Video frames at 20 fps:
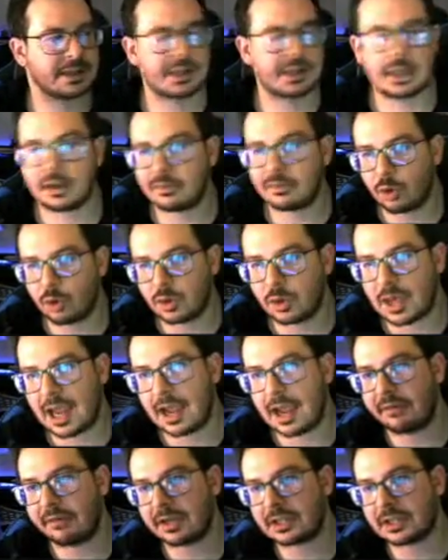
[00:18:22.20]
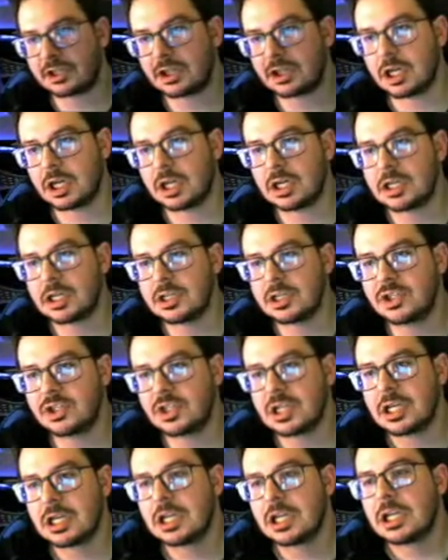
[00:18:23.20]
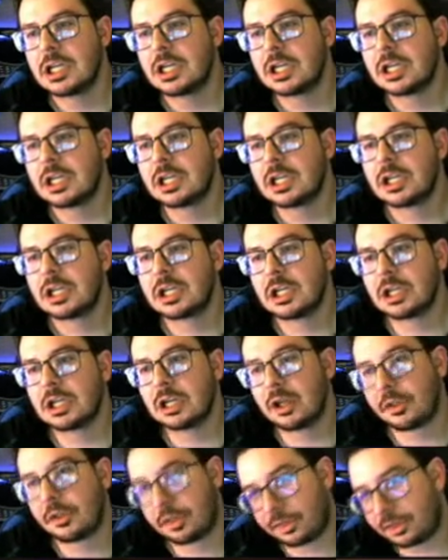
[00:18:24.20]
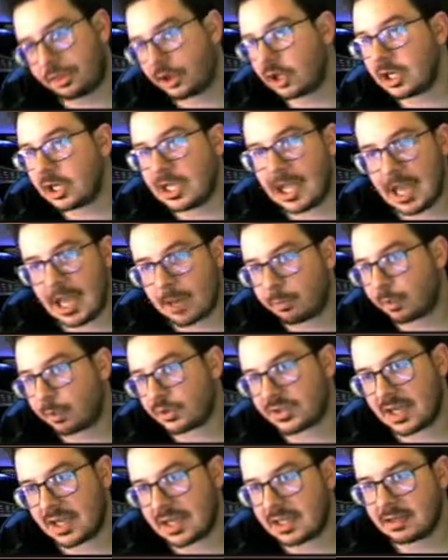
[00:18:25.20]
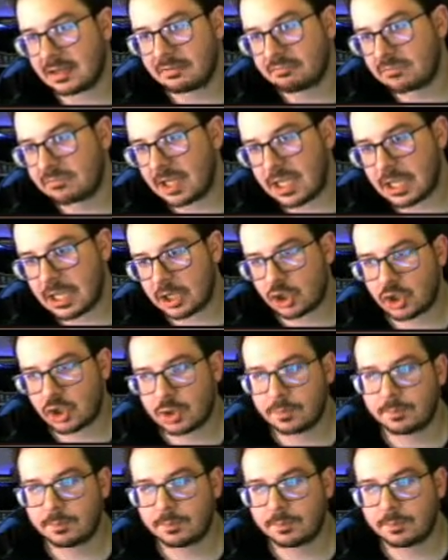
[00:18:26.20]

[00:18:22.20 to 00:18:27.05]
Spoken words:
Gigavolt Havoc does 38%-ish.